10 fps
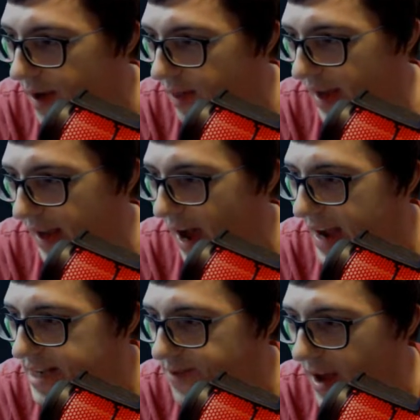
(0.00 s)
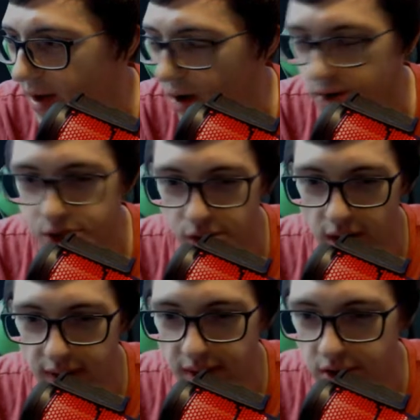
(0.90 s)
like Ice Veil Archer,
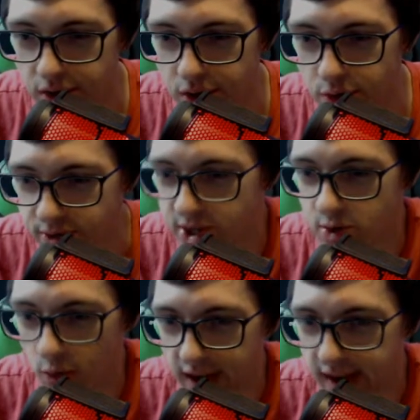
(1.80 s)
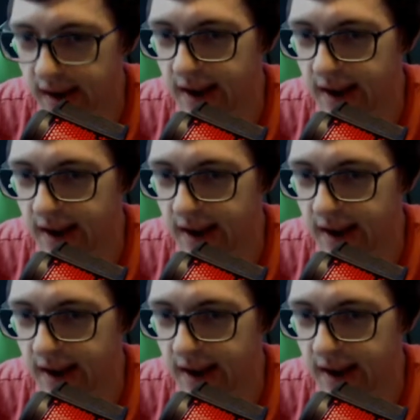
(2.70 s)
and then you swing,